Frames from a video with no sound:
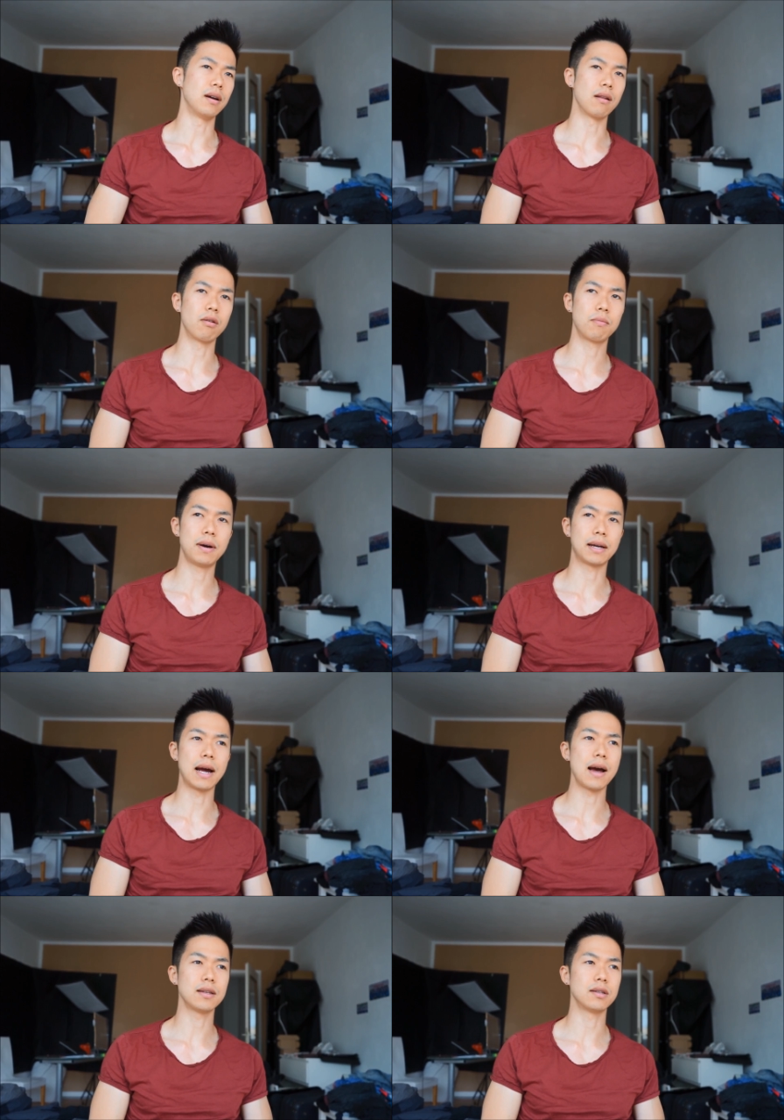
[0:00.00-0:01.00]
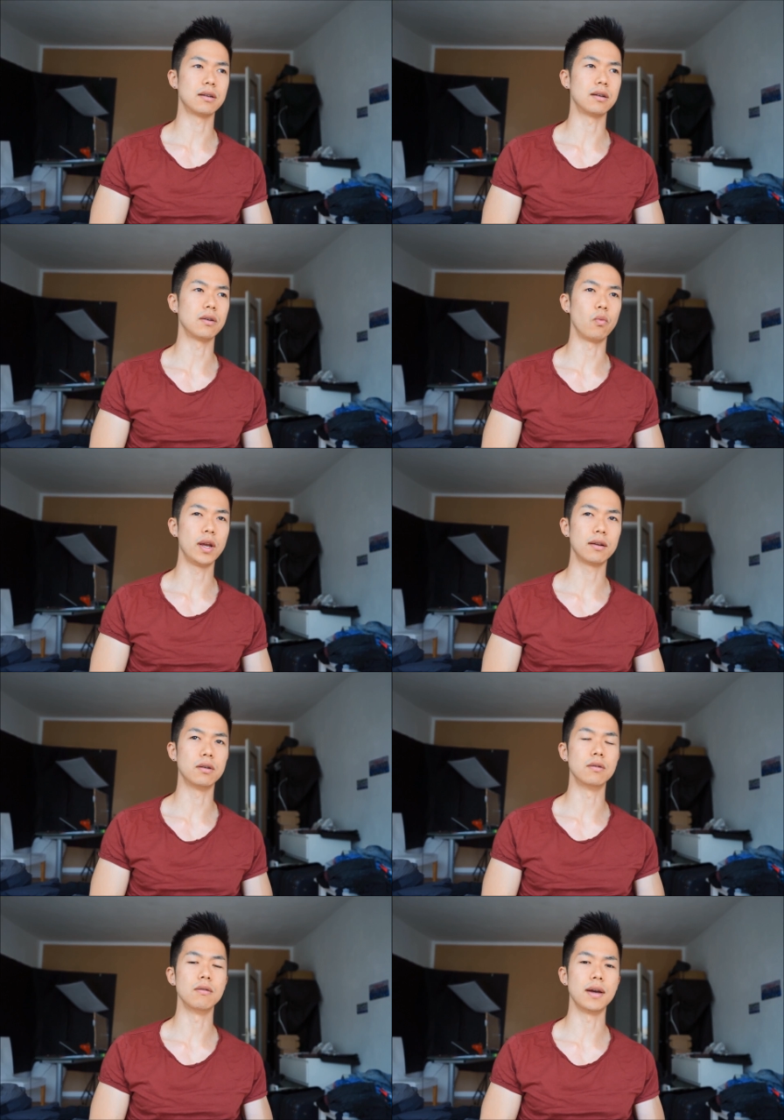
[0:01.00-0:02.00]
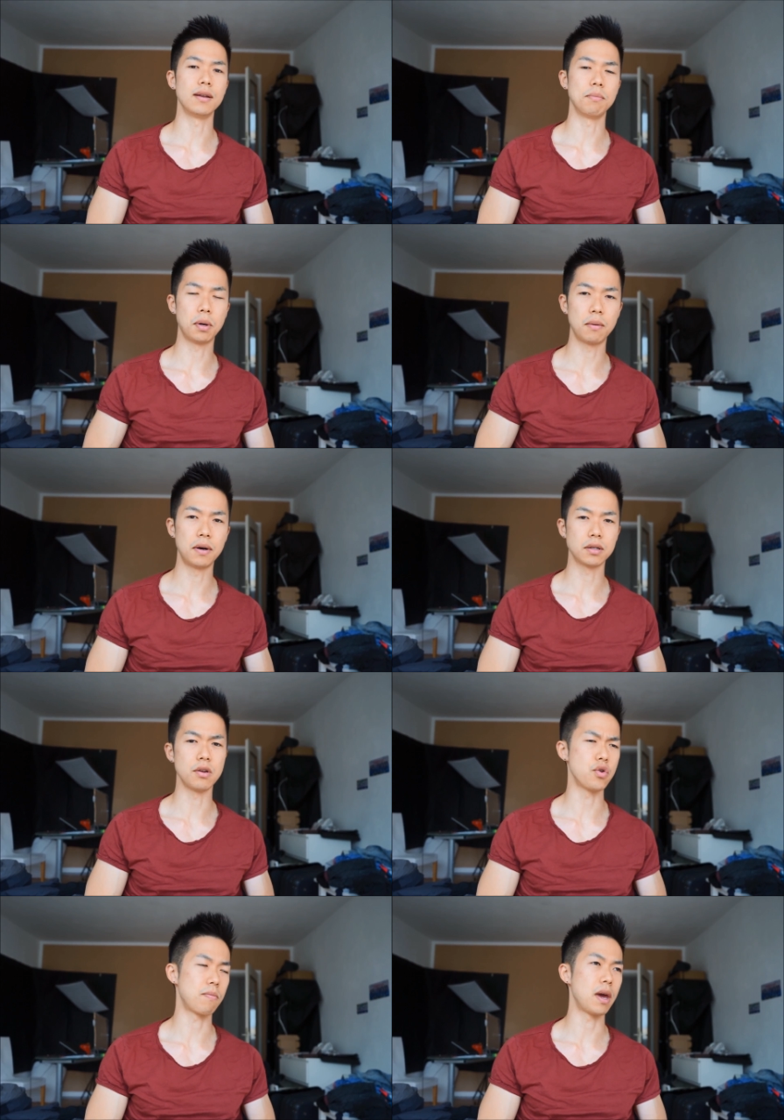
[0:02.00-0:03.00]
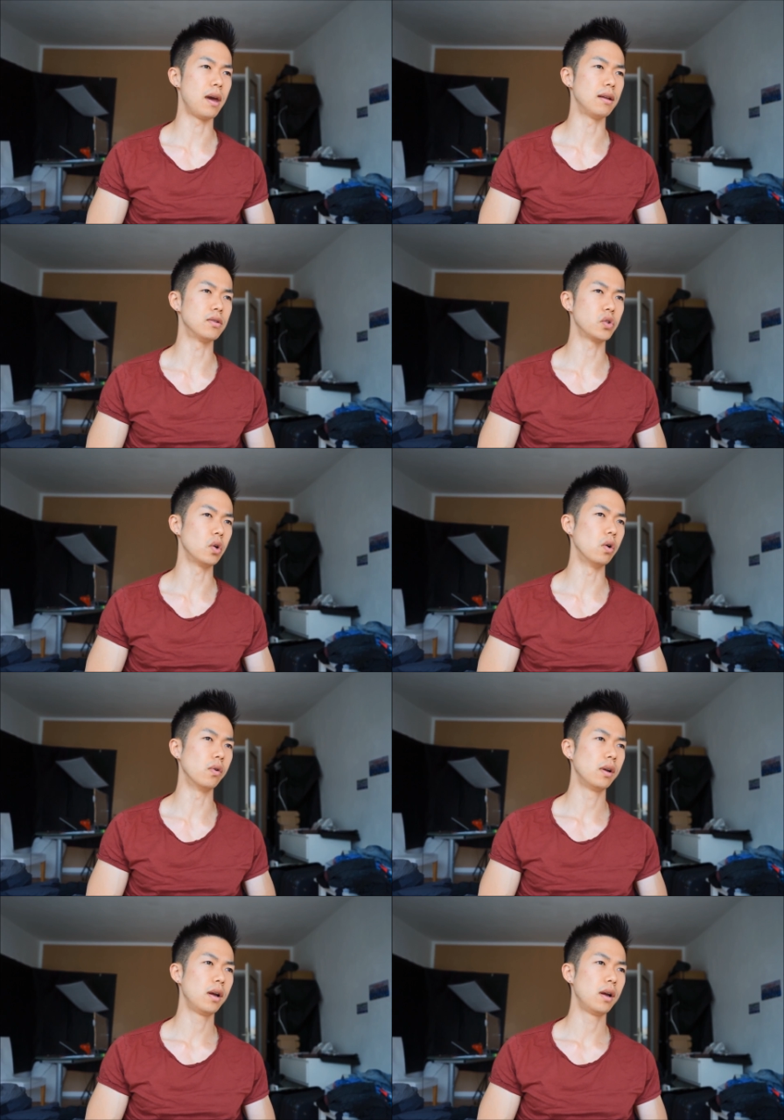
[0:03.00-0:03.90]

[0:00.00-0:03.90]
a lot of our guys are weirdo and the pop art in Japan, so